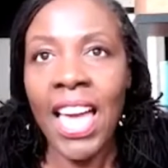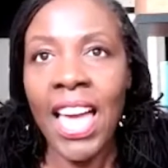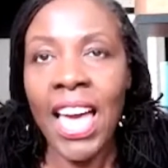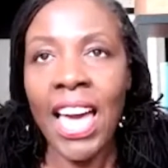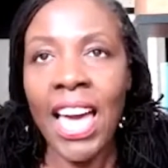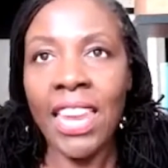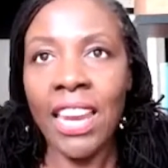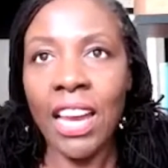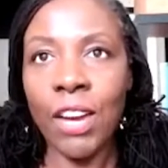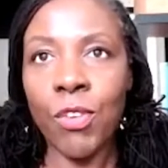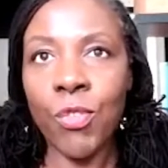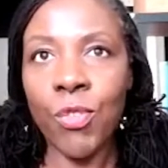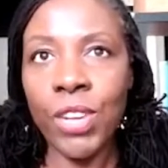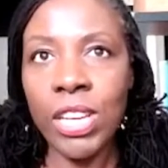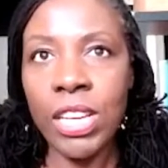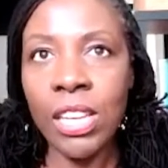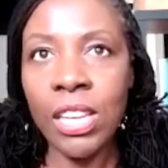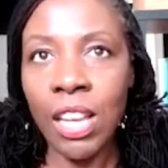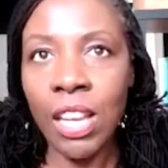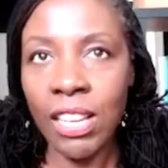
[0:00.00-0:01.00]
And I
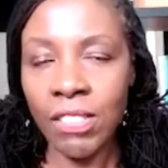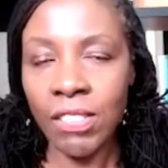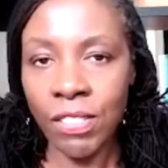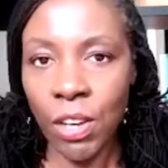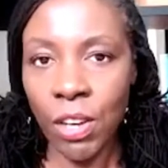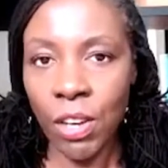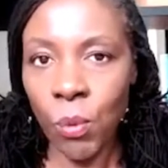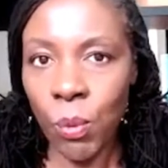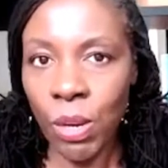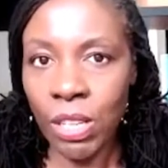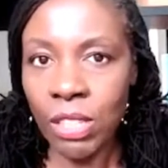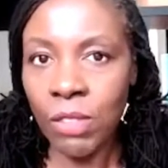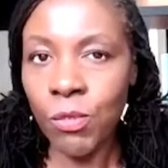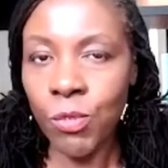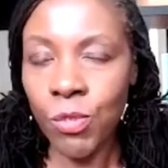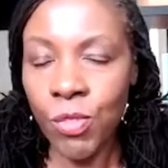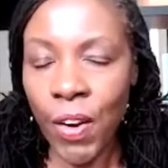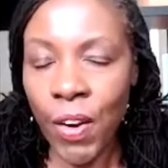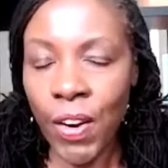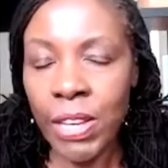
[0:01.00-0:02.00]
realized that
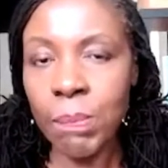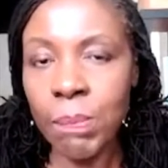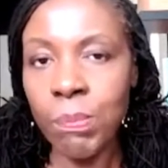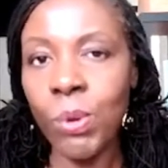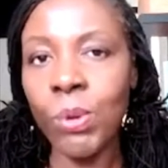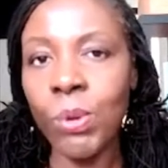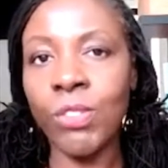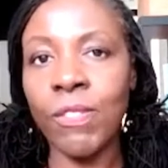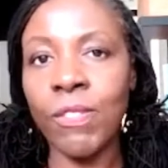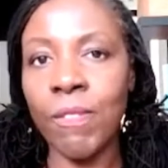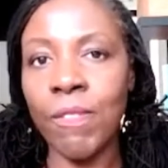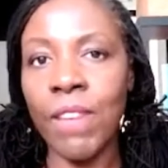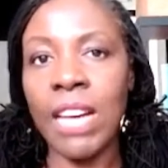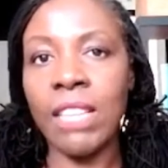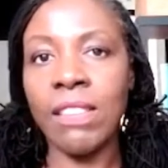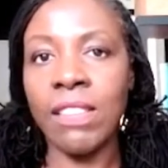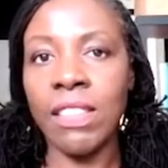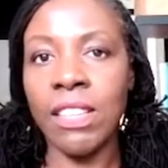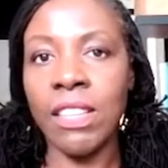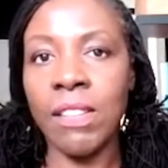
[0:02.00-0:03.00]
one very important
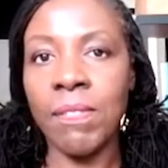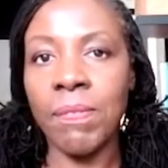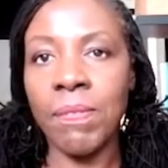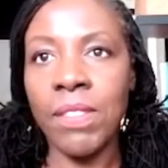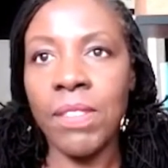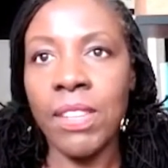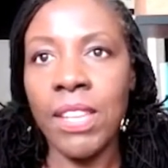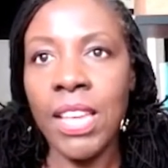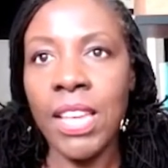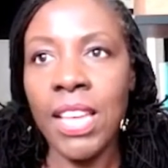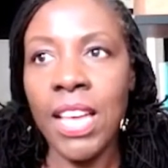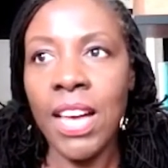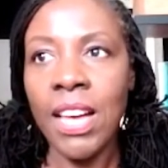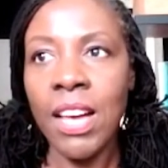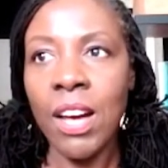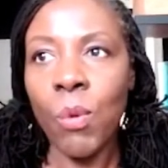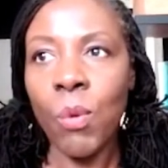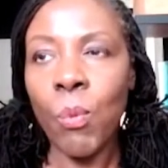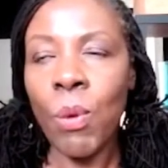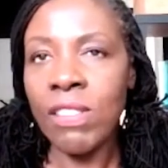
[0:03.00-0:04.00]
factor,
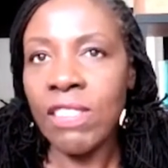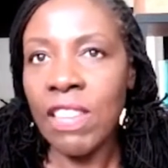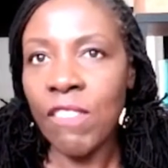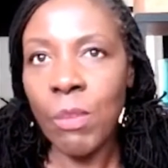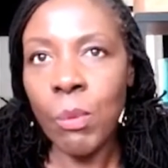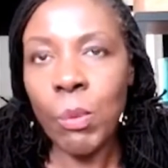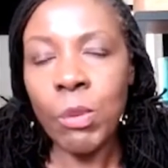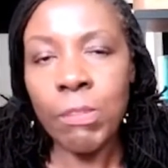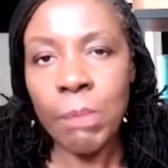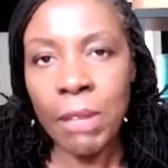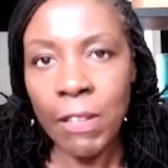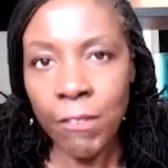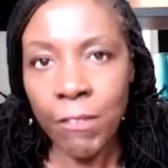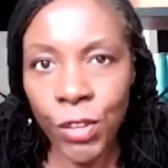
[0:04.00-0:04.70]
whilst everyone was being